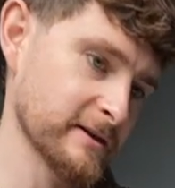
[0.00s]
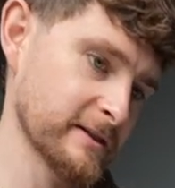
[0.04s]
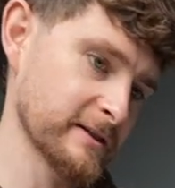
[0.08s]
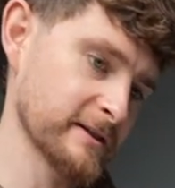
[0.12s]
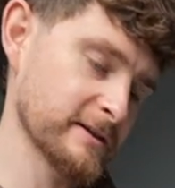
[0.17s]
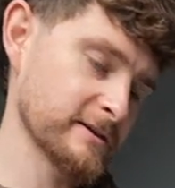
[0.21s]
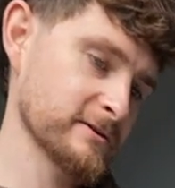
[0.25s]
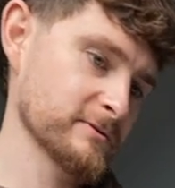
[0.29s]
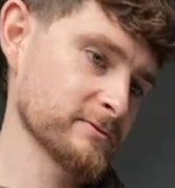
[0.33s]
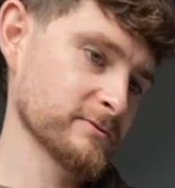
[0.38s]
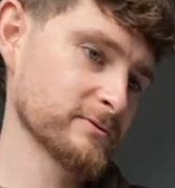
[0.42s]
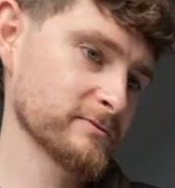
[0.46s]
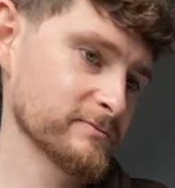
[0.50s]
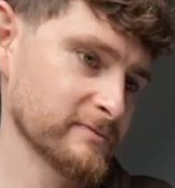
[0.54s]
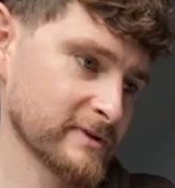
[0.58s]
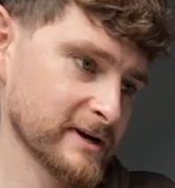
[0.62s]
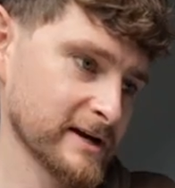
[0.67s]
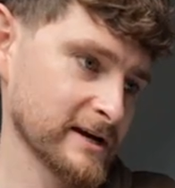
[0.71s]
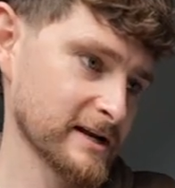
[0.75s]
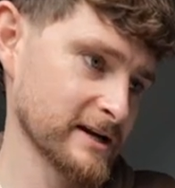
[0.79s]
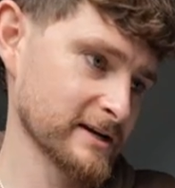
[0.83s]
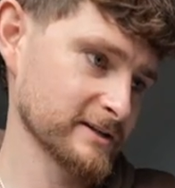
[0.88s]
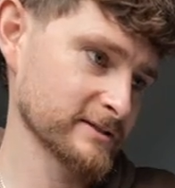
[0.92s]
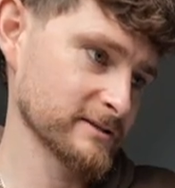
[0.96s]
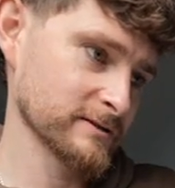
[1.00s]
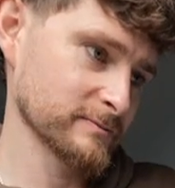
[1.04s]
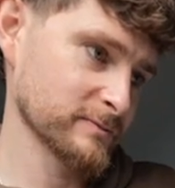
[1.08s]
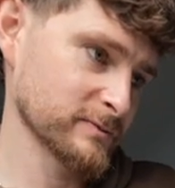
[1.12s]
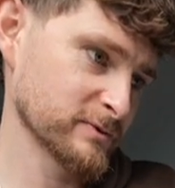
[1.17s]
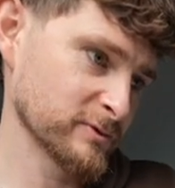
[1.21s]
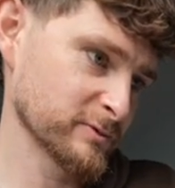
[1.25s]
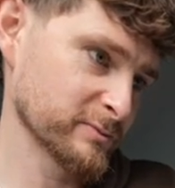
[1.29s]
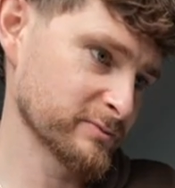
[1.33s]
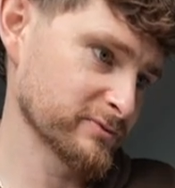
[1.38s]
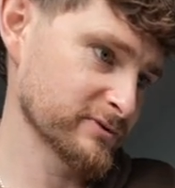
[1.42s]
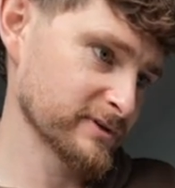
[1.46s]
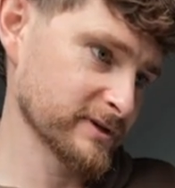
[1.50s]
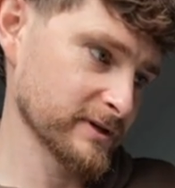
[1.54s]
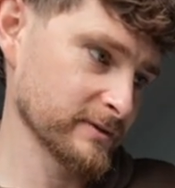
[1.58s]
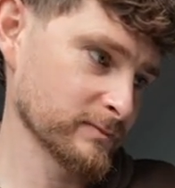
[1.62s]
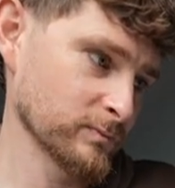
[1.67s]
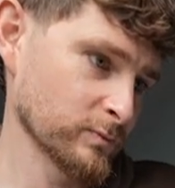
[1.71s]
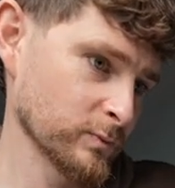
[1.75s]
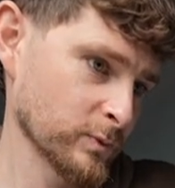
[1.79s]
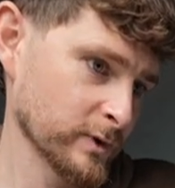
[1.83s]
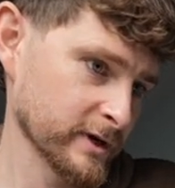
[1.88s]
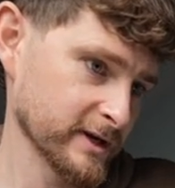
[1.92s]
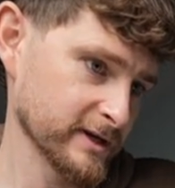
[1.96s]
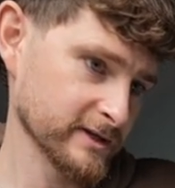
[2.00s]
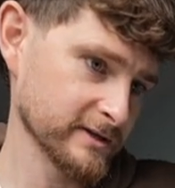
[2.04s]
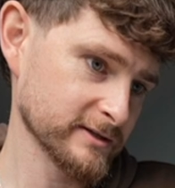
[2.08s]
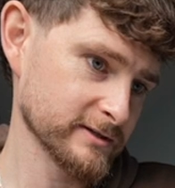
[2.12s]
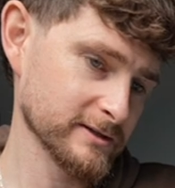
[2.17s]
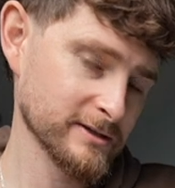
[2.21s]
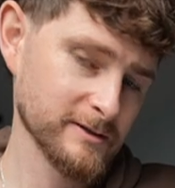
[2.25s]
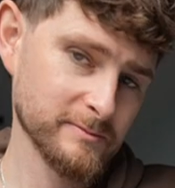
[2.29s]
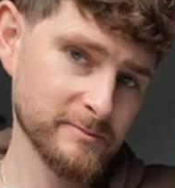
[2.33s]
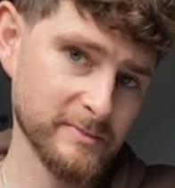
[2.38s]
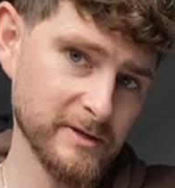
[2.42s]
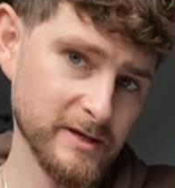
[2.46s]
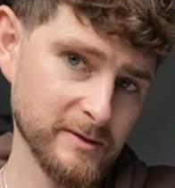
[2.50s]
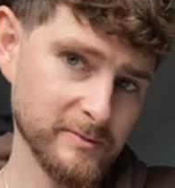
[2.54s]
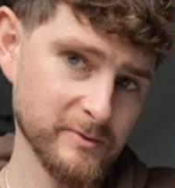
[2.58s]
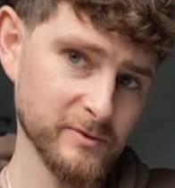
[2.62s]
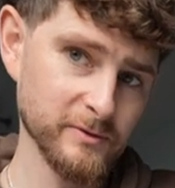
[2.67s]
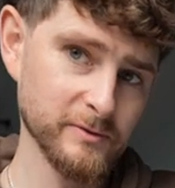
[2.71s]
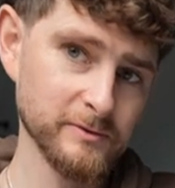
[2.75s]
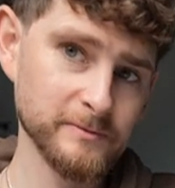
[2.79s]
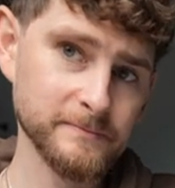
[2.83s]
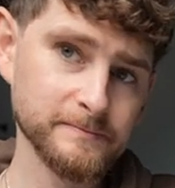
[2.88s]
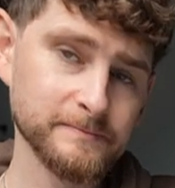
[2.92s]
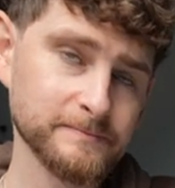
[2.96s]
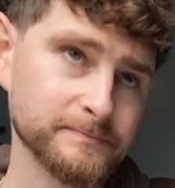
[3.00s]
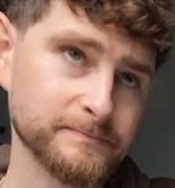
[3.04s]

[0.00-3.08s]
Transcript: I think you all realise that we're all pretty weird people.